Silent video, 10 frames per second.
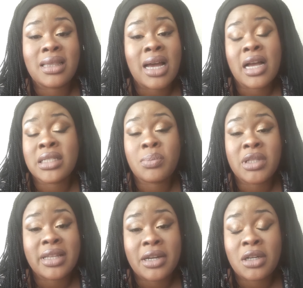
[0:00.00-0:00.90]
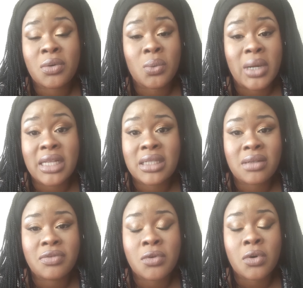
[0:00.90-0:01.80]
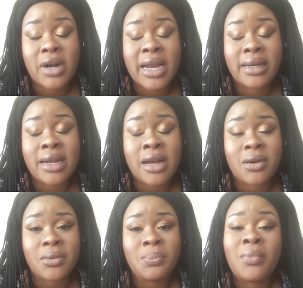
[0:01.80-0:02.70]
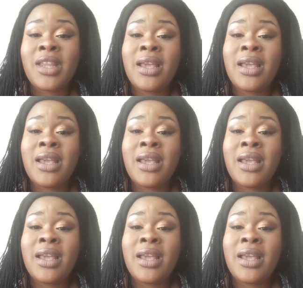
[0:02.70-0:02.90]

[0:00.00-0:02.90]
the husband that you're waiting for right now